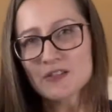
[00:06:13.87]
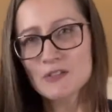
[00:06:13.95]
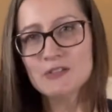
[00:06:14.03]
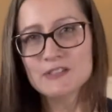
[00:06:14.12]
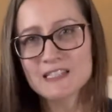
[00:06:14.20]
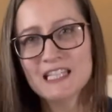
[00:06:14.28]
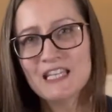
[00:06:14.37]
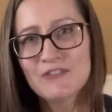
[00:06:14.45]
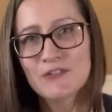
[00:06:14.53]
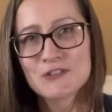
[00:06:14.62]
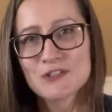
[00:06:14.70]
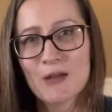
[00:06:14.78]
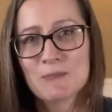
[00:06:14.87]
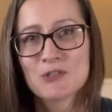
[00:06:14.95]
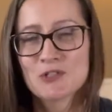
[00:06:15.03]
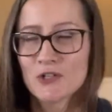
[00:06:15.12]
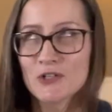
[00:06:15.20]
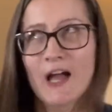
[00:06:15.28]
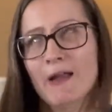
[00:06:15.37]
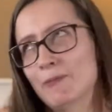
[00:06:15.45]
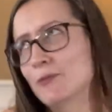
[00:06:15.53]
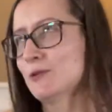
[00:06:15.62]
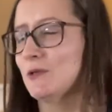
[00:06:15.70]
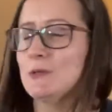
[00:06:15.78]
a little sleeve, which I'm sure I
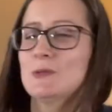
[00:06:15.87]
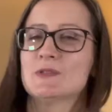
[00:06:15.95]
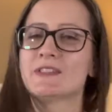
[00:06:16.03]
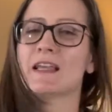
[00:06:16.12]
will lose